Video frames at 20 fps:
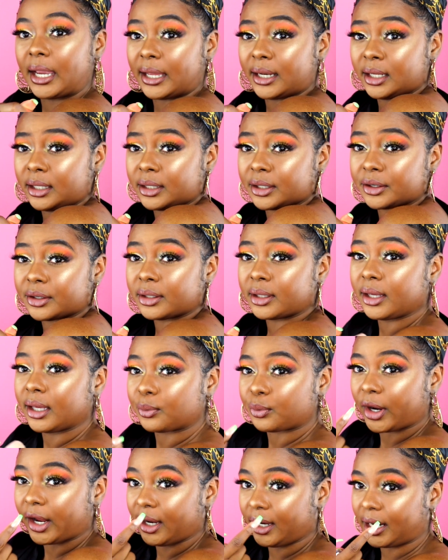And it literally,
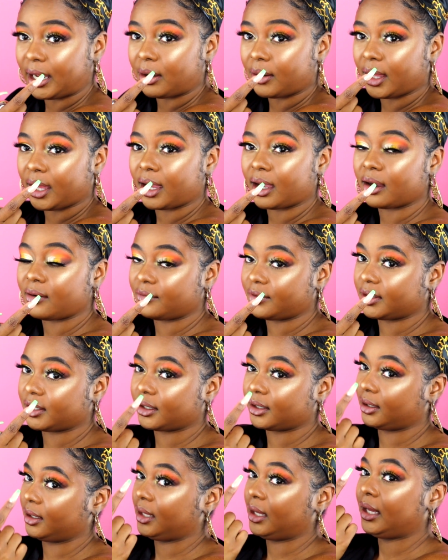right now, I have
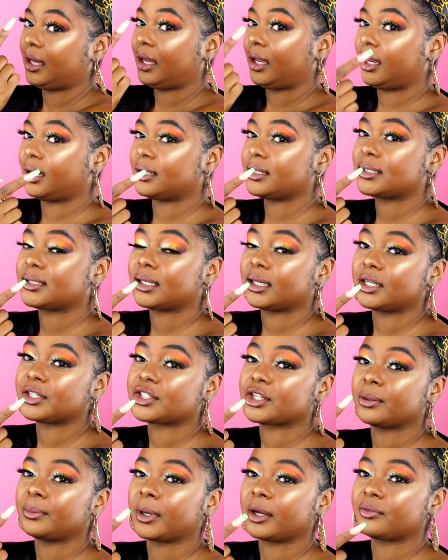the
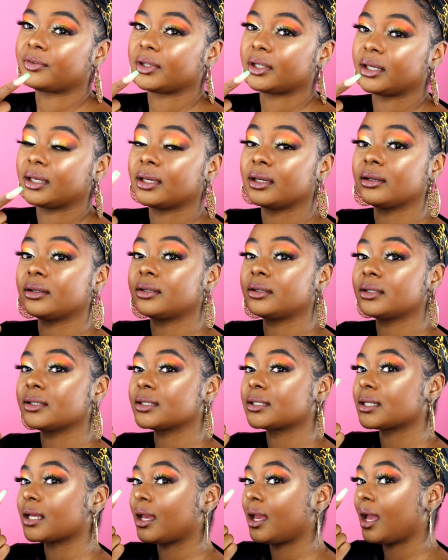Anastasia Beverly
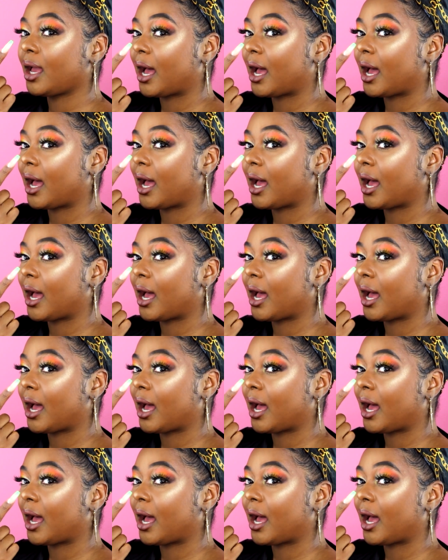Hills